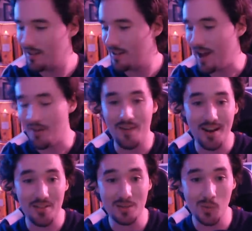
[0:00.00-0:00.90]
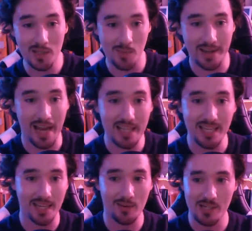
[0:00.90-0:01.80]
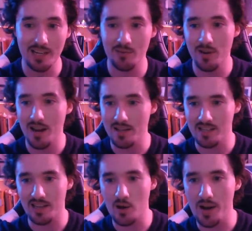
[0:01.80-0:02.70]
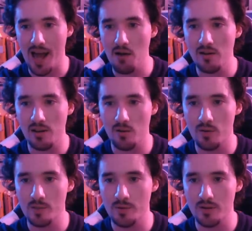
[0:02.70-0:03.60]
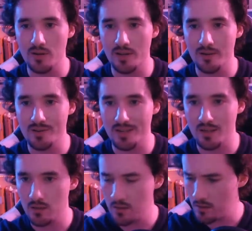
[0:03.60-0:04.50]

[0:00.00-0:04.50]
I found this one's magnetic, which I didn't realize till I got it out earlier on to put it on, and I was like,